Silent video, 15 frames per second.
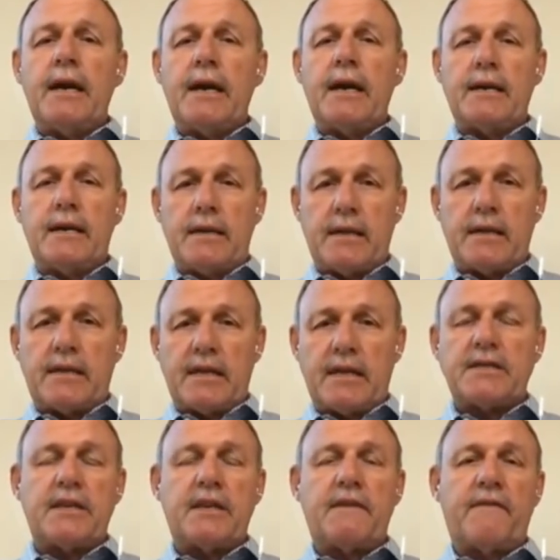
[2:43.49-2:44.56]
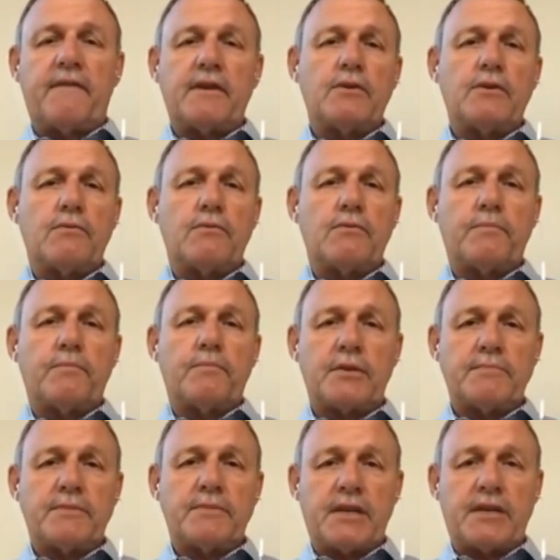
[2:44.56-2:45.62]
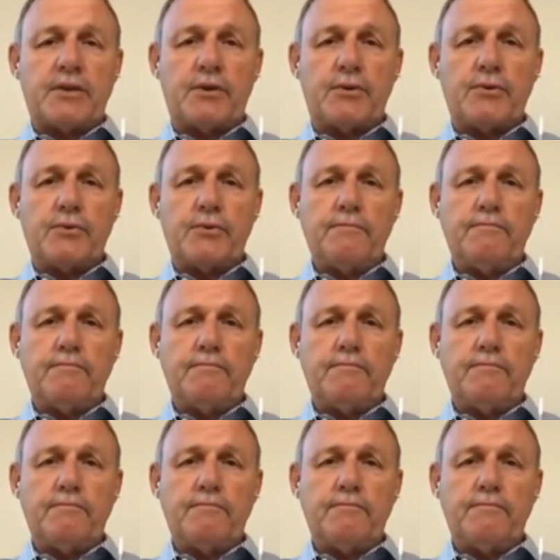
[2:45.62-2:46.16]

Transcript: uh, that this individual would be subject to.